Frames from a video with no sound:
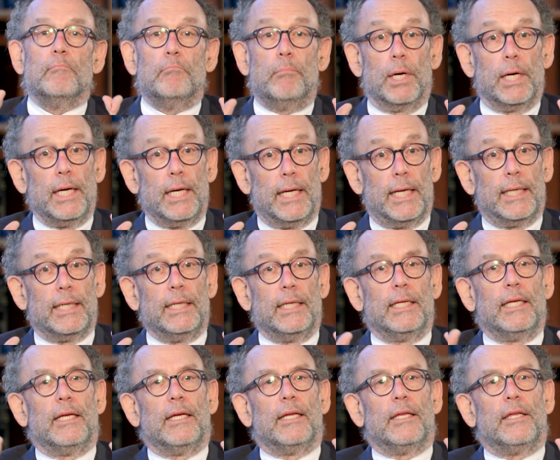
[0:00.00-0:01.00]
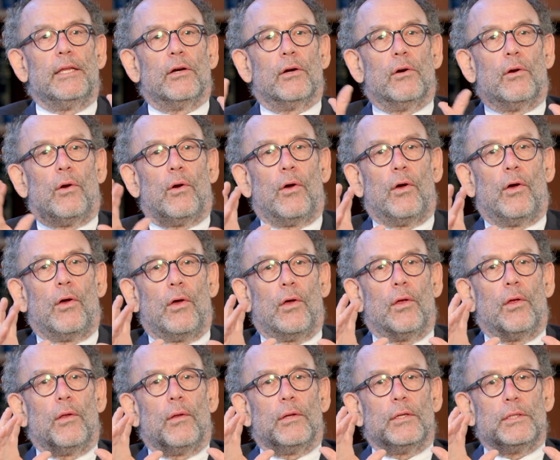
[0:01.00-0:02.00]
but they're
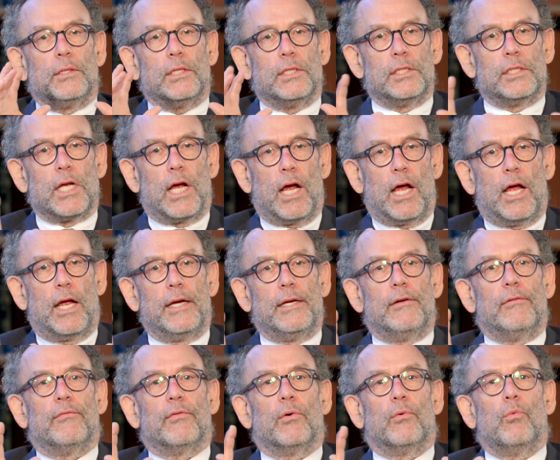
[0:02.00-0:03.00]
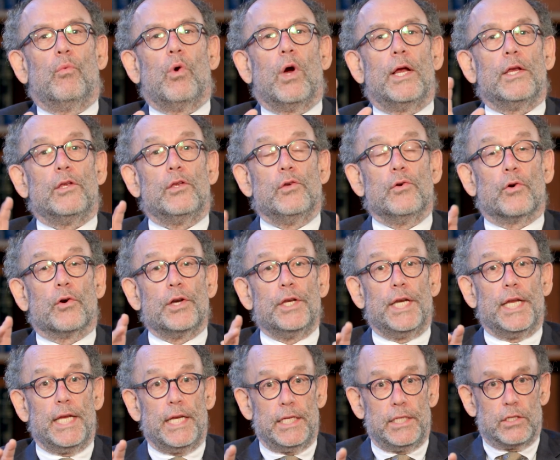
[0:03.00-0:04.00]
all designed for what your
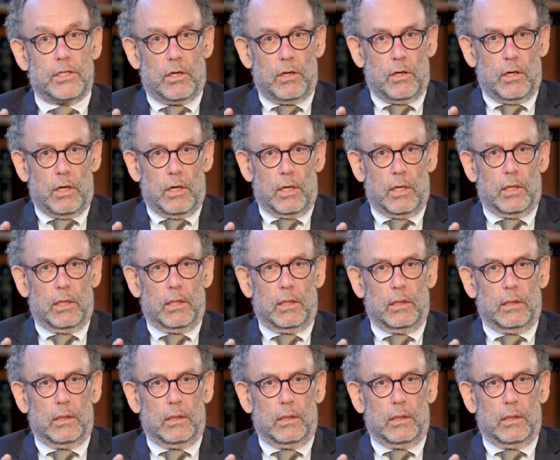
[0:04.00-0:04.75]
needs are.